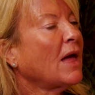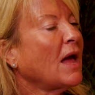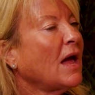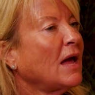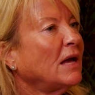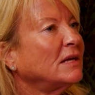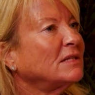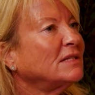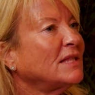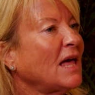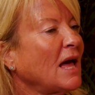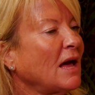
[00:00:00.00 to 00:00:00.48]

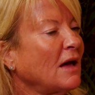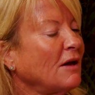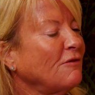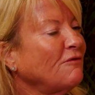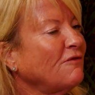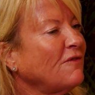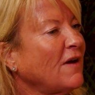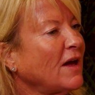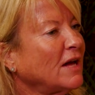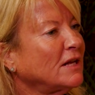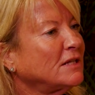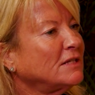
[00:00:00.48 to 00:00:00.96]
Has that
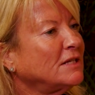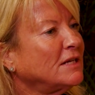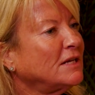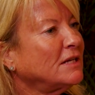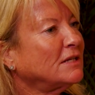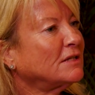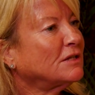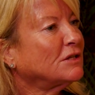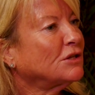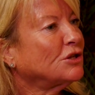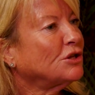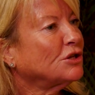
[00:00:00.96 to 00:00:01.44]
affected
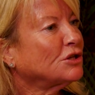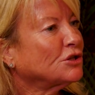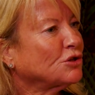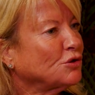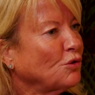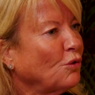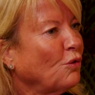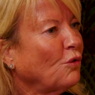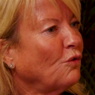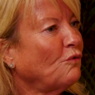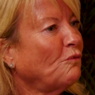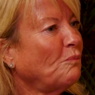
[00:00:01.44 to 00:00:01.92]
the
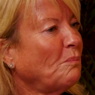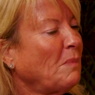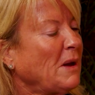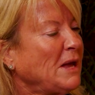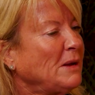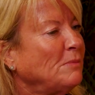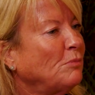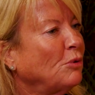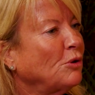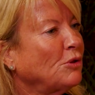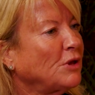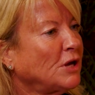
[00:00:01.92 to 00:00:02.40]
sort of
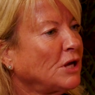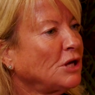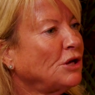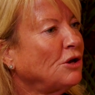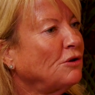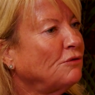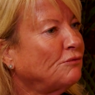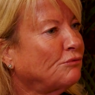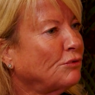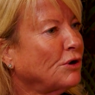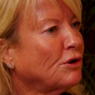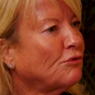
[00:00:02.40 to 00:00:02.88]
people that
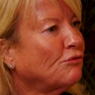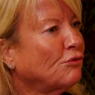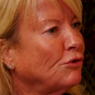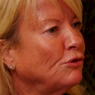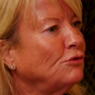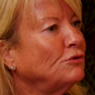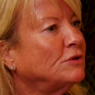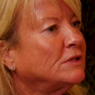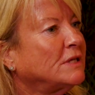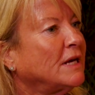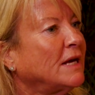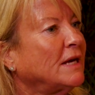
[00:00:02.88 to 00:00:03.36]
you've
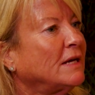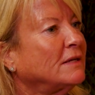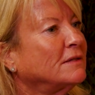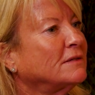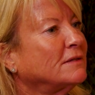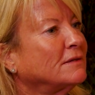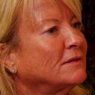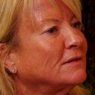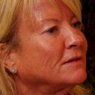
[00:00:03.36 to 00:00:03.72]
recruited?